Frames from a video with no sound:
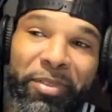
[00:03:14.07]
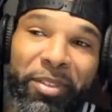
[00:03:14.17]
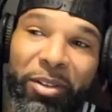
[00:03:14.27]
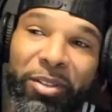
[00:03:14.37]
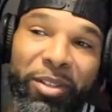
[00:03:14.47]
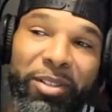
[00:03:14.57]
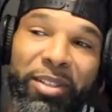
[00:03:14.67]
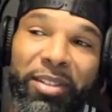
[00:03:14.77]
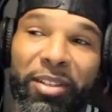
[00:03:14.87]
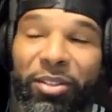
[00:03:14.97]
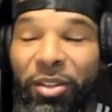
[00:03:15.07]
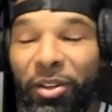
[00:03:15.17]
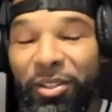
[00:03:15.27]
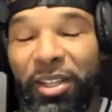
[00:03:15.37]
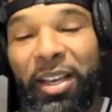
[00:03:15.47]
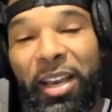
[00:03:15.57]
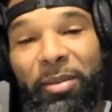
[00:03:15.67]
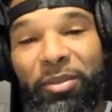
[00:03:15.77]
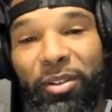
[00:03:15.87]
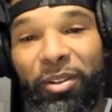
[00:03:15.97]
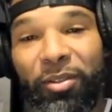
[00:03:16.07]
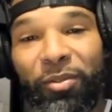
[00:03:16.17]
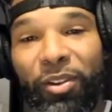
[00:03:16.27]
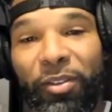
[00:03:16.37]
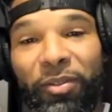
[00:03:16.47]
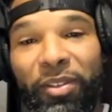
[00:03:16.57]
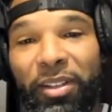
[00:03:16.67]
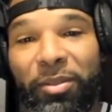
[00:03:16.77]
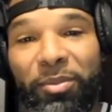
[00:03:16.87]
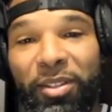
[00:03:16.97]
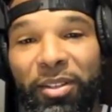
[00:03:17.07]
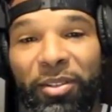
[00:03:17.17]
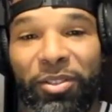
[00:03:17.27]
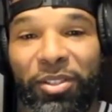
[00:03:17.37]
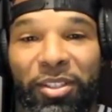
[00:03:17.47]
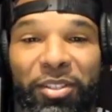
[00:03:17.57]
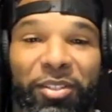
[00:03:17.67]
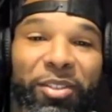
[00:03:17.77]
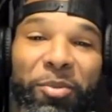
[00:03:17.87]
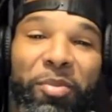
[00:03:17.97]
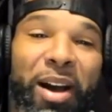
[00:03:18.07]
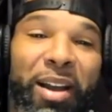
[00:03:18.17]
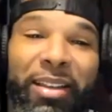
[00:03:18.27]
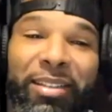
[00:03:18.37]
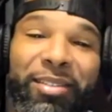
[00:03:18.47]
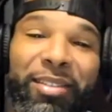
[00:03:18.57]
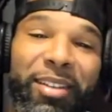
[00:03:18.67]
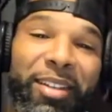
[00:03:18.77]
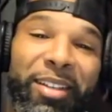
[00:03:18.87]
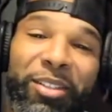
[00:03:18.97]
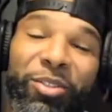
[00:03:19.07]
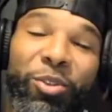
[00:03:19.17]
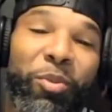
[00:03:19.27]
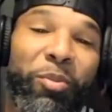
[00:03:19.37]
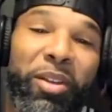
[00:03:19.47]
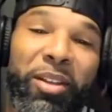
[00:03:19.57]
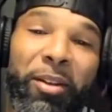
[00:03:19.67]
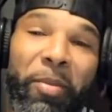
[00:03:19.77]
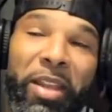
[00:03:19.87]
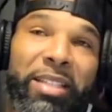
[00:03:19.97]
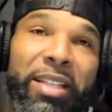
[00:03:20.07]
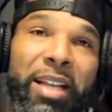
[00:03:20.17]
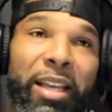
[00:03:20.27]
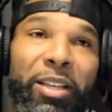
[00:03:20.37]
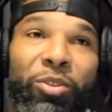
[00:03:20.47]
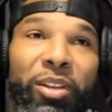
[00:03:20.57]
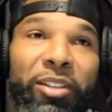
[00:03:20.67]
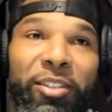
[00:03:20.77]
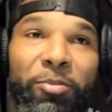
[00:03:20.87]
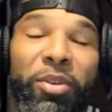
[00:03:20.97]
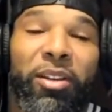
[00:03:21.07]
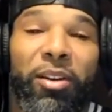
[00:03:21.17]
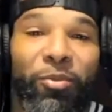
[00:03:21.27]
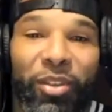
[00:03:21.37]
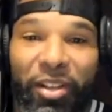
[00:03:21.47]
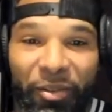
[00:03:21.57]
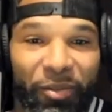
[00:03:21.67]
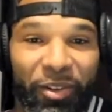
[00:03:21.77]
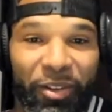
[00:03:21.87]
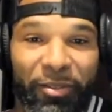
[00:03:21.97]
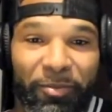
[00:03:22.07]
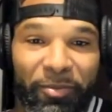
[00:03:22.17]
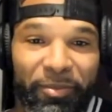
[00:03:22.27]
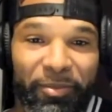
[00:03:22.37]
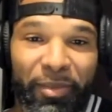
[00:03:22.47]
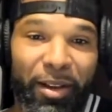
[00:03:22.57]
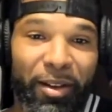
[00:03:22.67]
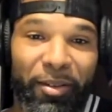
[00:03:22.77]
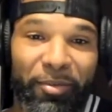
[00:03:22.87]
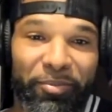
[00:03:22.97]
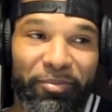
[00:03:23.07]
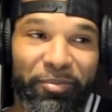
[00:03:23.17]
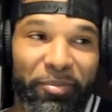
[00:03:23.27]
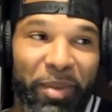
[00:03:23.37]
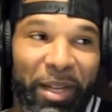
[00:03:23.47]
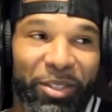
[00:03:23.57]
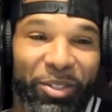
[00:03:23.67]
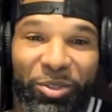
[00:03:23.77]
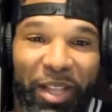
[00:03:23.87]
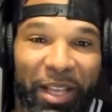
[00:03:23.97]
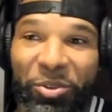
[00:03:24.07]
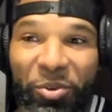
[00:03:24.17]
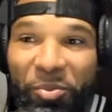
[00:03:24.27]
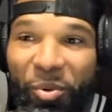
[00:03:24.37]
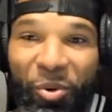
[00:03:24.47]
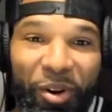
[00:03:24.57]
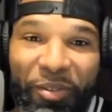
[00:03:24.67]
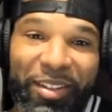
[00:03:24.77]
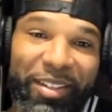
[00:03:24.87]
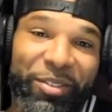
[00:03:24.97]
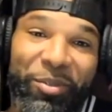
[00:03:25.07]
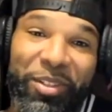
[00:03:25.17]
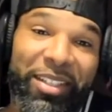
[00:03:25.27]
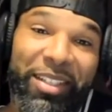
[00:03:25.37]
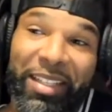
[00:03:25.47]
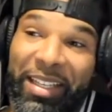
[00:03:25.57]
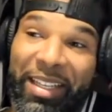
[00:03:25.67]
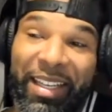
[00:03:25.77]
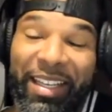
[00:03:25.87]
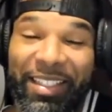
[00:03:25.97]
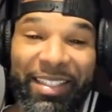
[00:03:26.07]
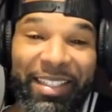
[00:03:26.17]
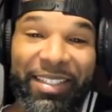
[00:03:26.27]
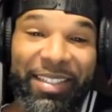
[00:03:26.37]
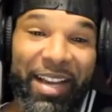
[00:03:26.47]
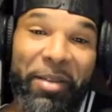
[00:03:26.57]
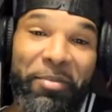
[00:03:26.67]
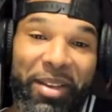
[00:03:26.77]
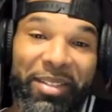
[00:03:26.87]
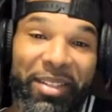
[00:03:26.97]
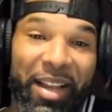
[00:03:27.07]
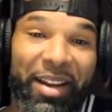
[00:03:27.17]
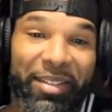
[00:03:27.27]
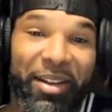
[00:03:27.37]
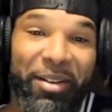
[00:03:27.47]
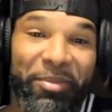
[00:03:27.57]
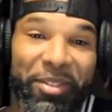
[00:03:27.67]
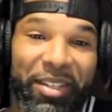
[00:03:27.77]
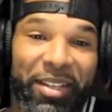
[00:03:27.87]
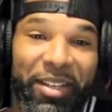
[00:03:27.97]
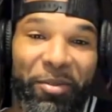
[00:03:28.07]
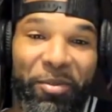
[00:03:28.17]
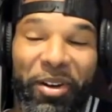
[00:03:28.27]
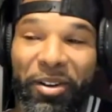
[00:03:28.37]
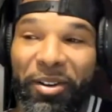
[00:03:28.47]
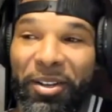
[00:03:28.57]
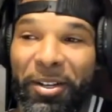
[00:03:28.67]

So the Thursday games are rough in themselves. Just your body is super beat up, and it's not like you can speed up recovery um, by just like doing more of it. It's time based a lot of times, where